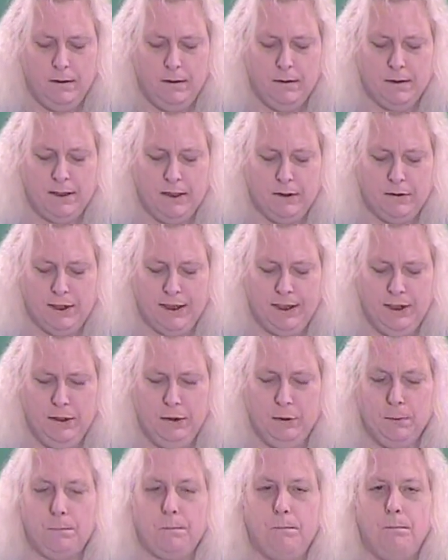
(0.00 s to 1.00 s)
Sounds like
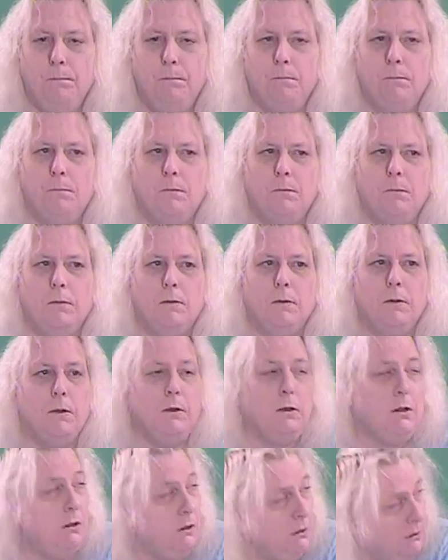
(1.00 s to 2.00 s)
you.
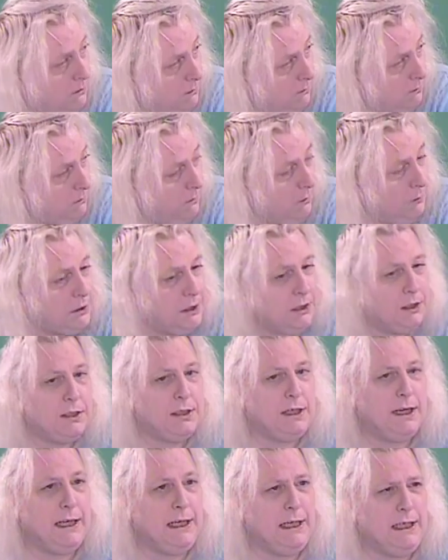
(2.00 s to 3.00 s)
Huh? Well, because,
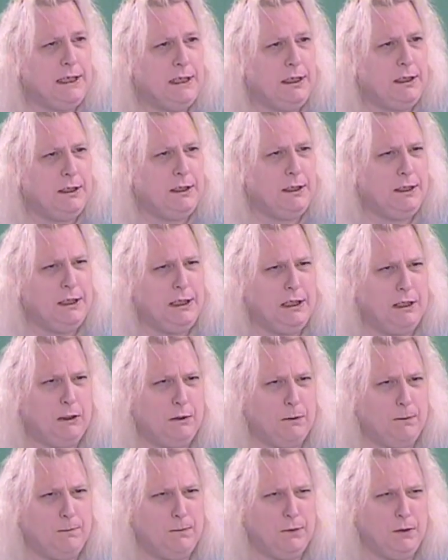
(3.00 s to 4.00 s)

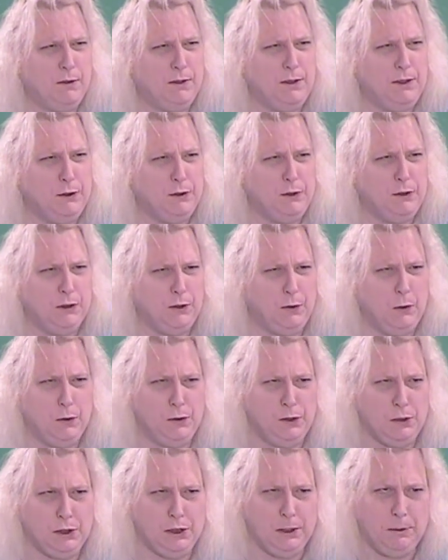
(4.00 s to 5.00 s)

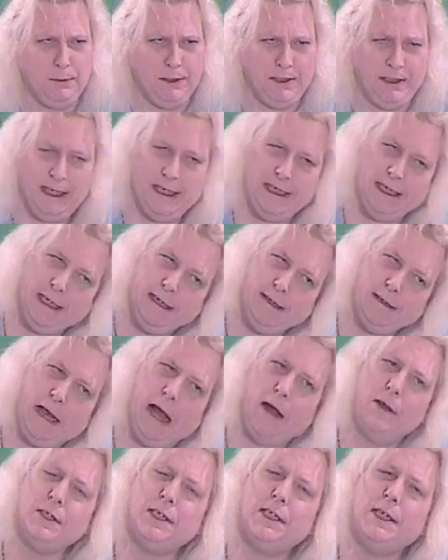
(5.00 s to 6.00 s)
you should be taking
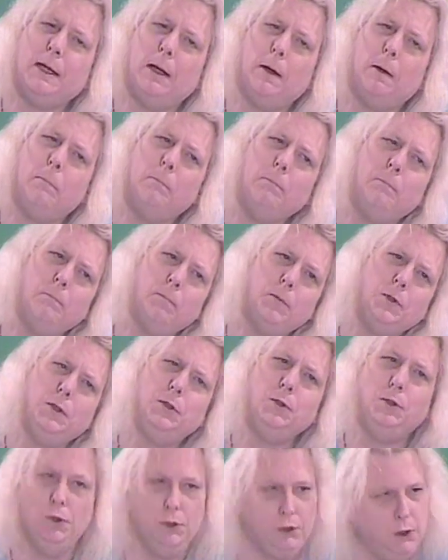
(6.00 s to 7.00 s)
calcium.
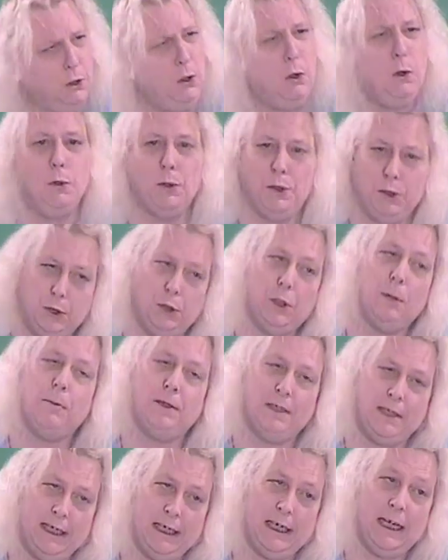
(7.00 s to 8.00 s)
You know you should have
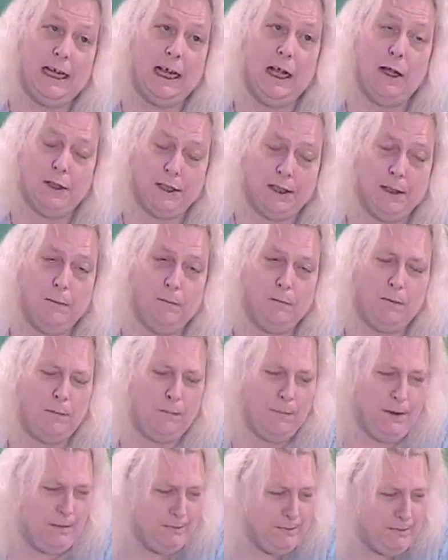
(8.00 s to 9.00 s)
been taking calcium
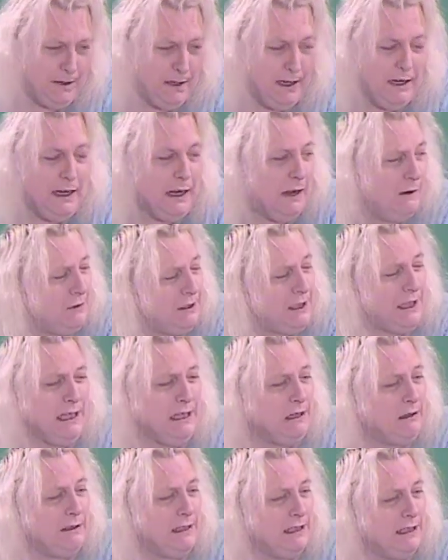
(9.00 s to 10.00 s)
from even. I was
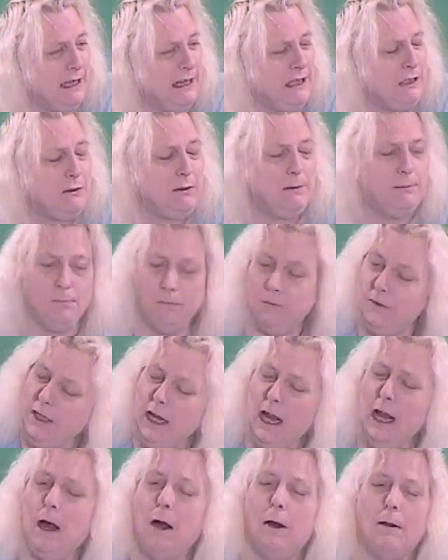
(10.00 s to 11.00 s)
eating all that ice cream.
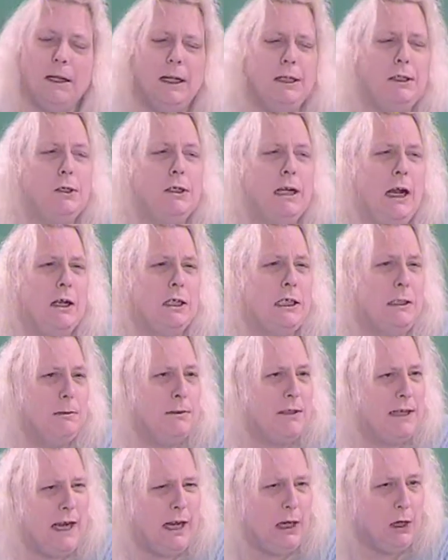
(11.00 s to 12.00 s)
Yeah, and then your calcium
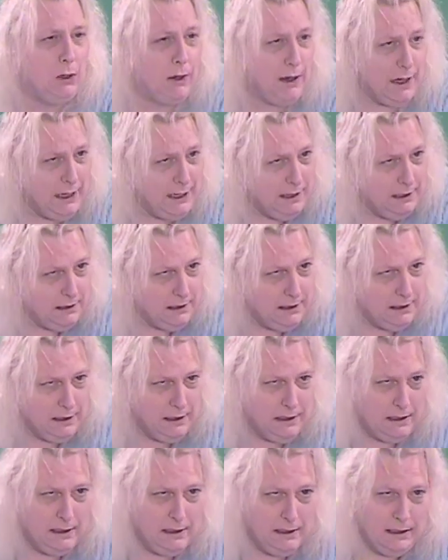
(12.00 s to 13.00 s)
was higher, right?
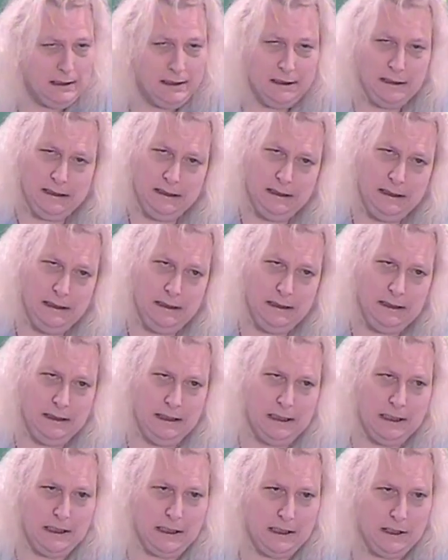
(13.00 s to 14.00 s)

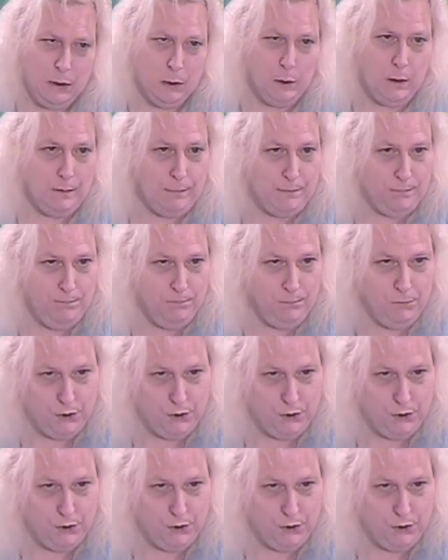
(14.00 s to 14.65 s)
Nah, sort of.